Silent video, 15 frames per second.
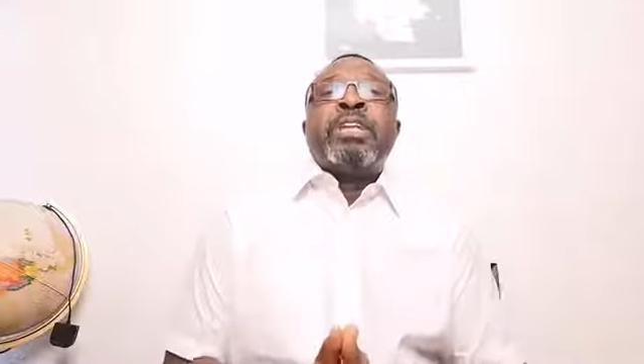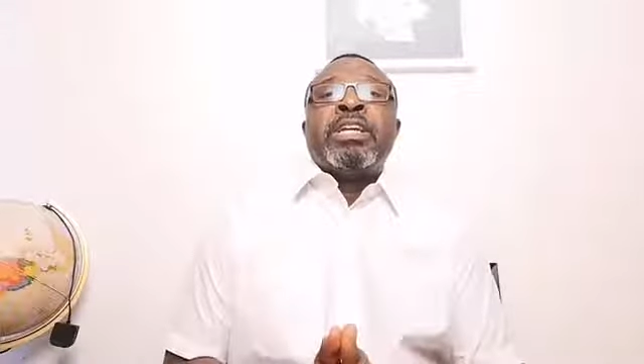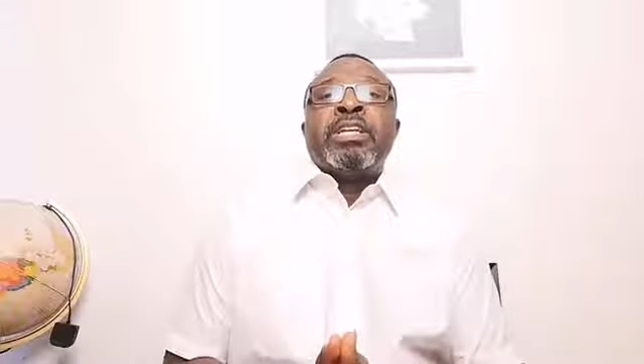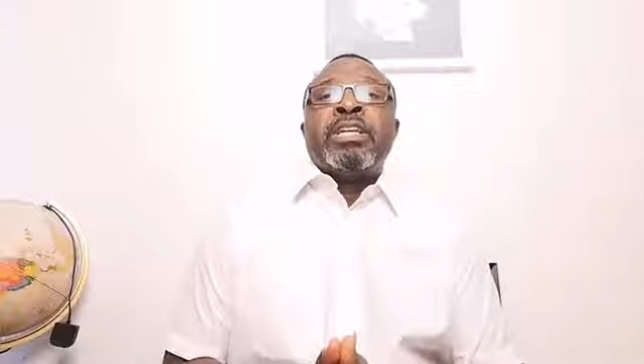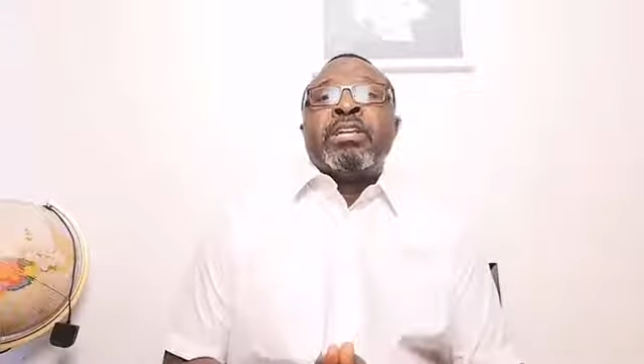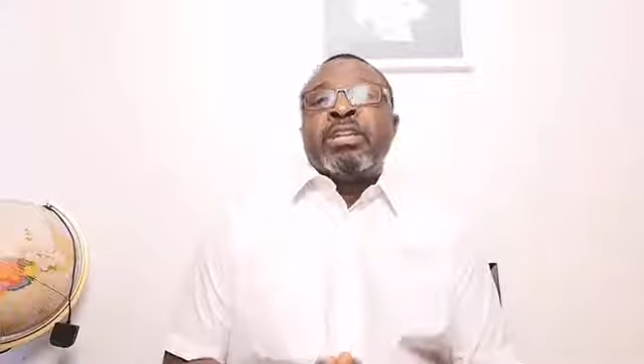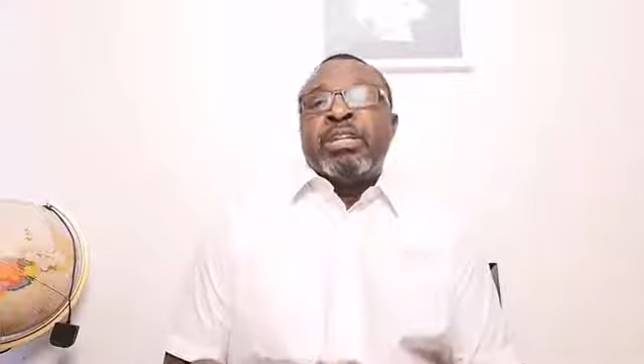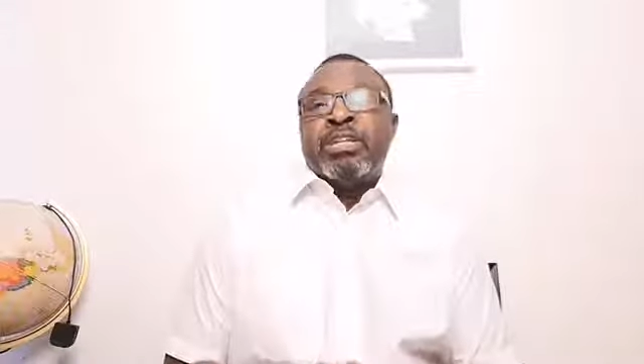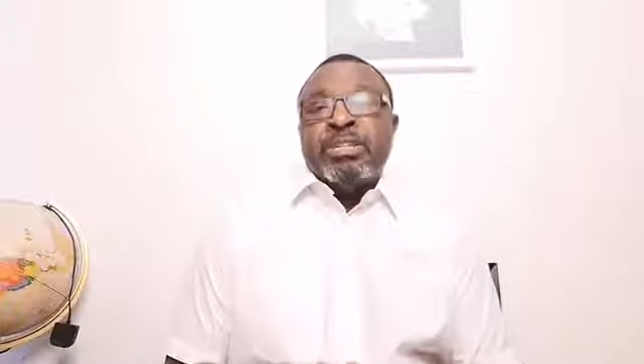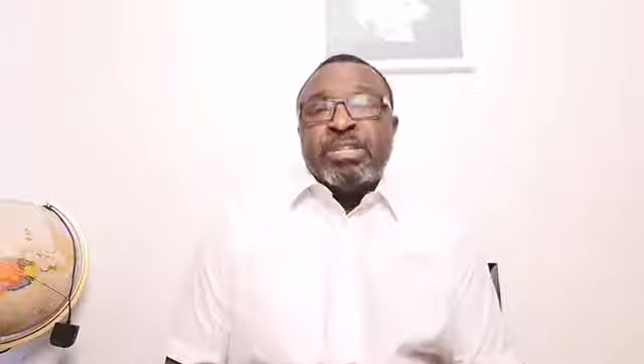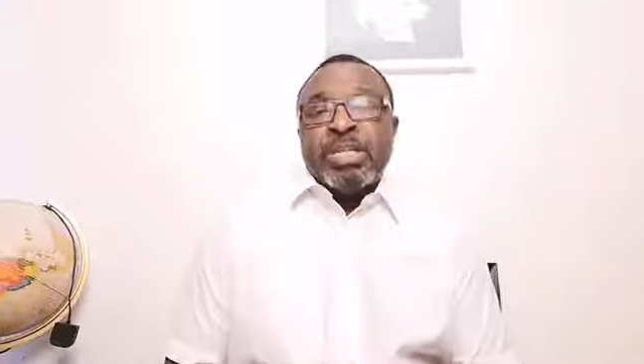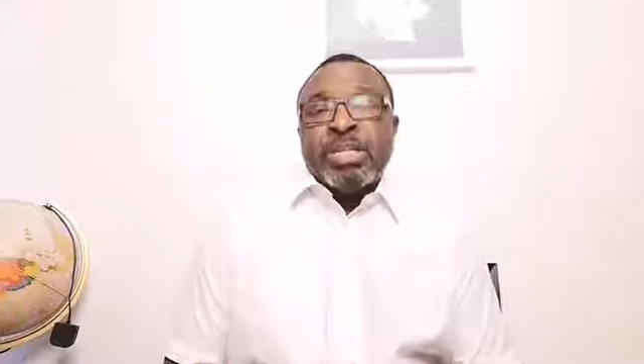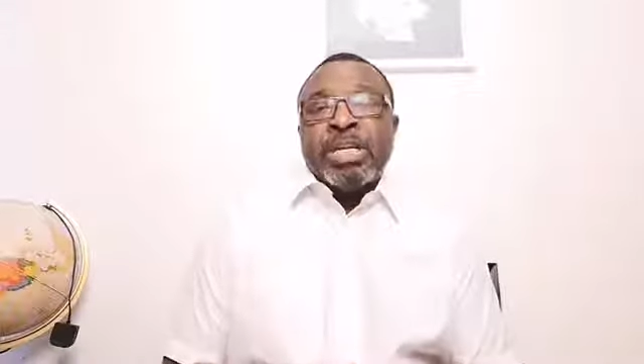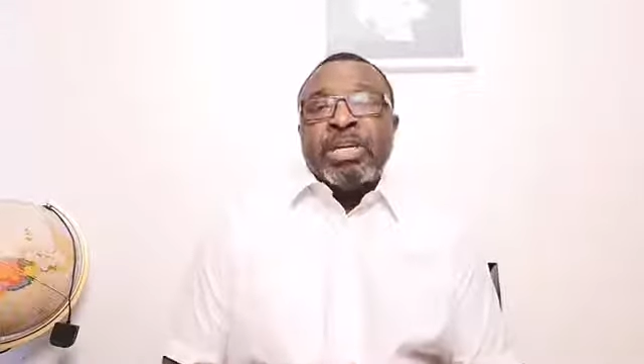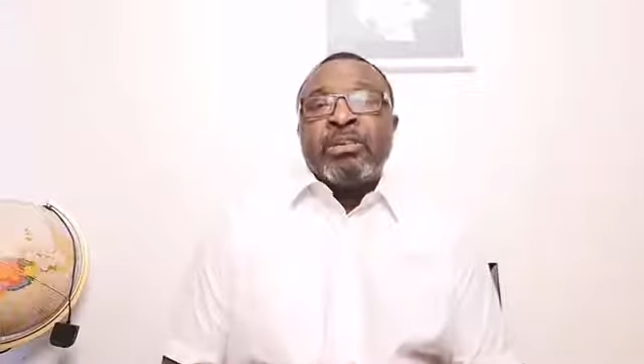in, into
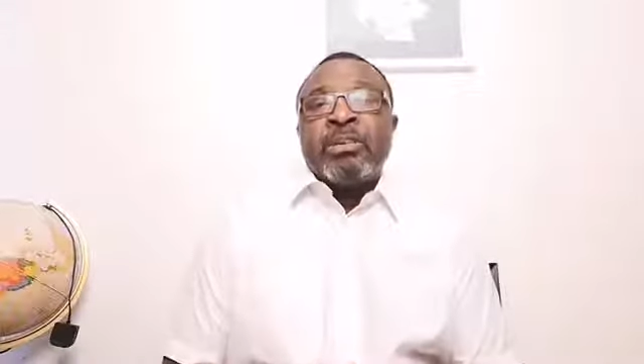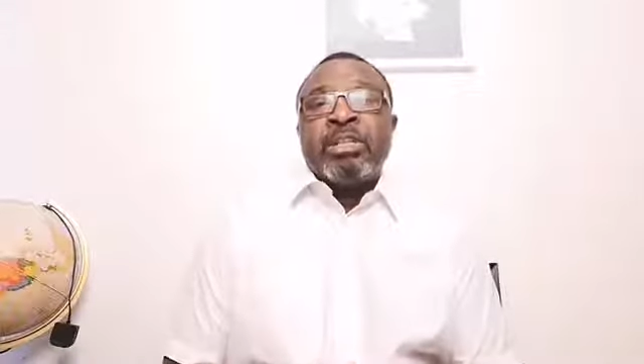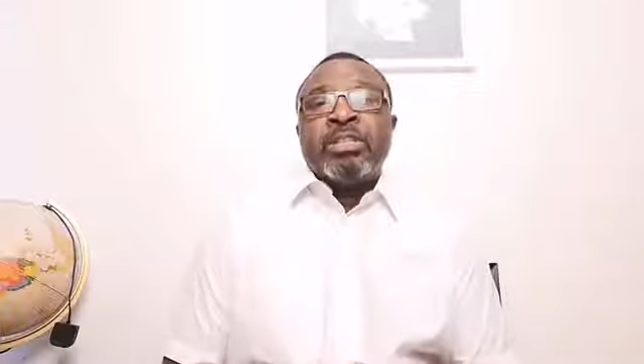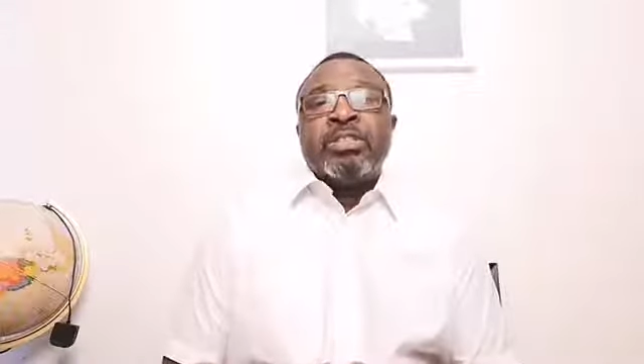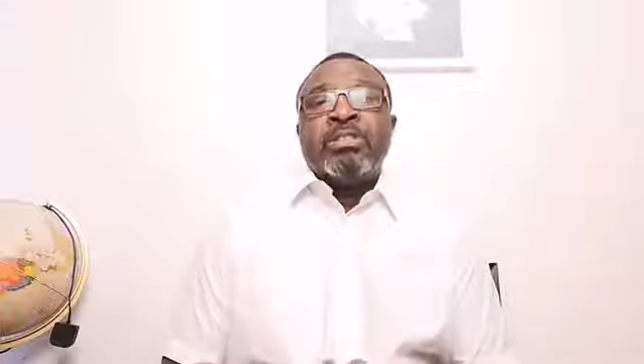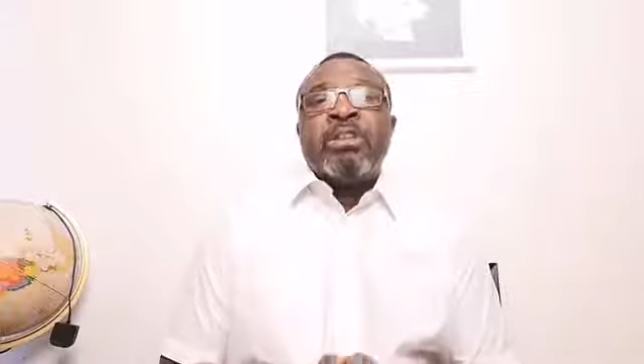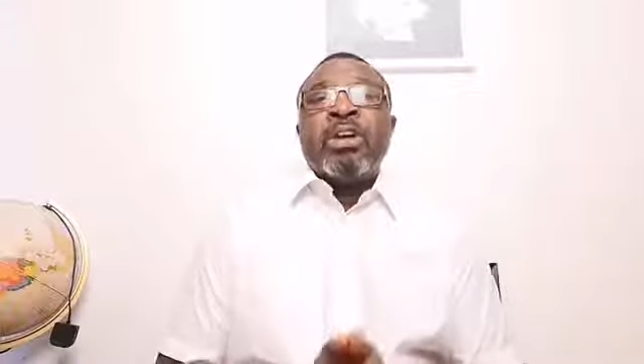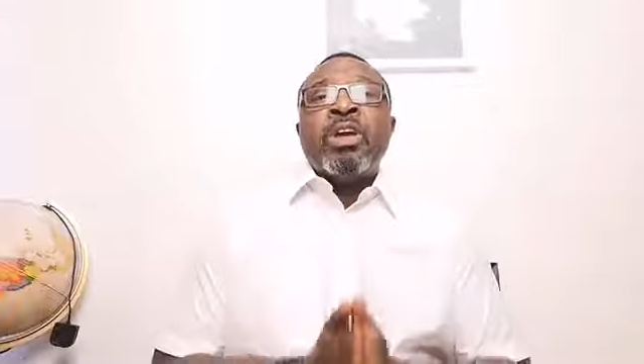the equation,